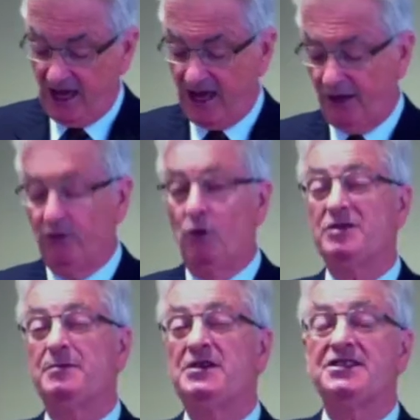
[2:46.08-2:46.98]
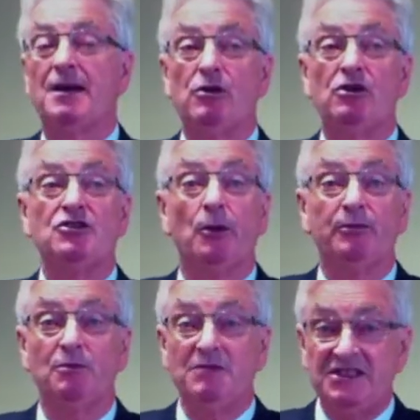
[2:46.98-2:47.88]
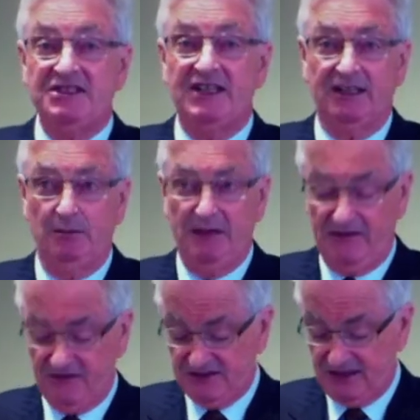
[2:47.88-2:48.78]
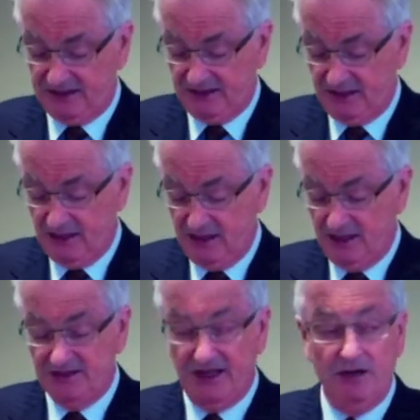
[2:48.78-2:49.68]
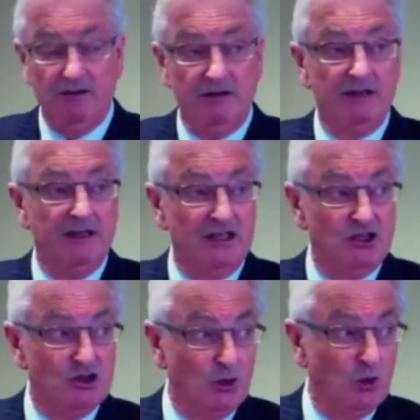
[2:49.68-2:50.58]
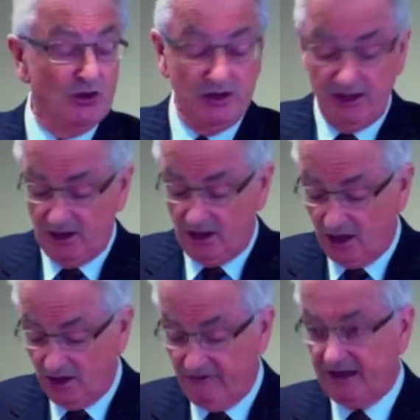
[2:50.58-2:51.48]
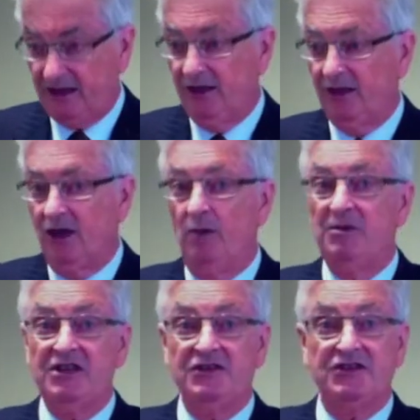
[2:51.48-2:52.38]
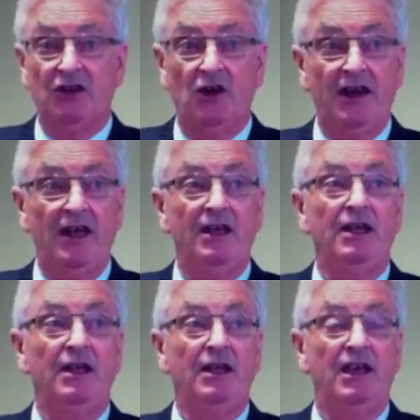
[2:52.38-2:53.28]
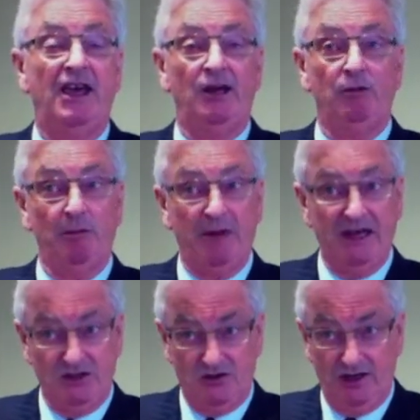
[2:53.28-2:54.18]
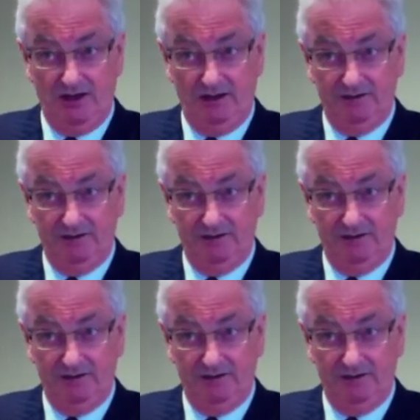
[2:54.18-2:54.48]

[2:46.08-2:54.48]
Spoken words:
and I've always been someone who's optimistic about the sector. So, in short, I reckon I'm an insider and I'm a patriot.